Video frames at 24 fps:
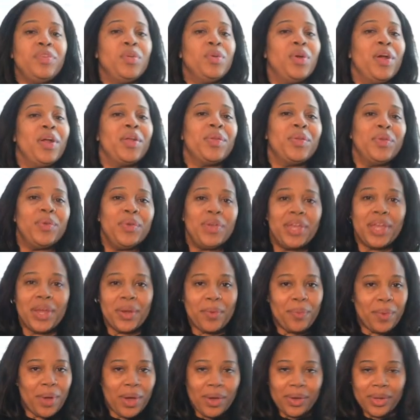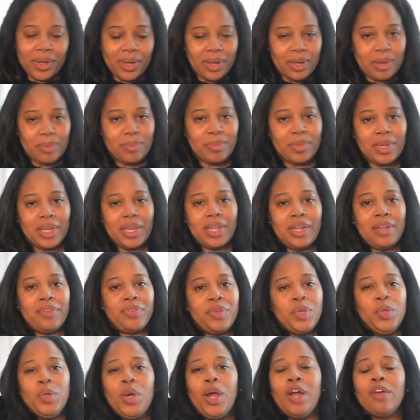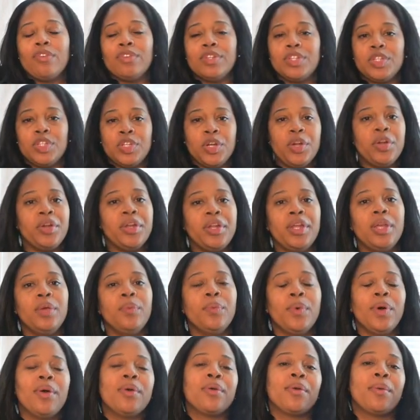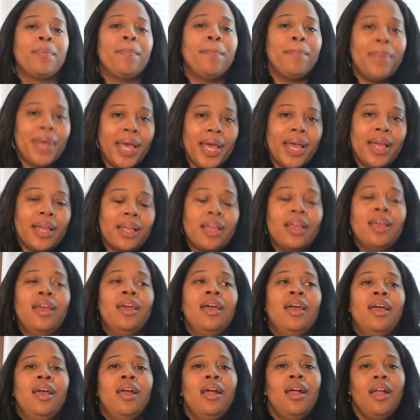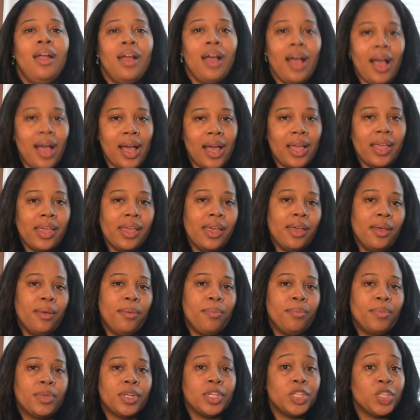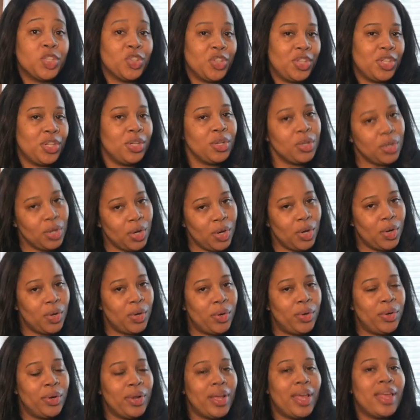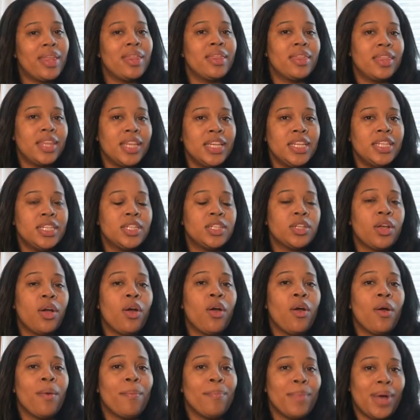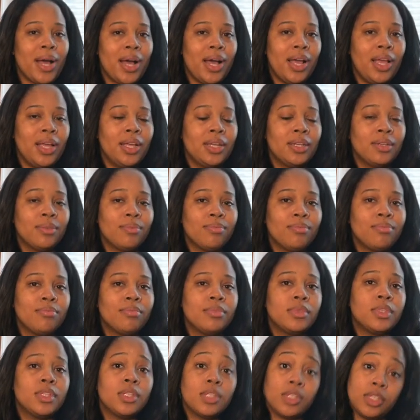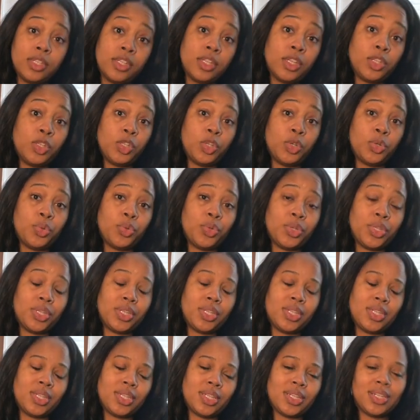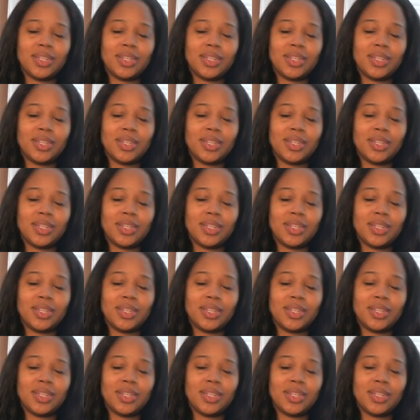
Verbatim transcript: you are new here, welcome, and if you are returning, welcome back. I am Katrina Nicole, and these are my essentials.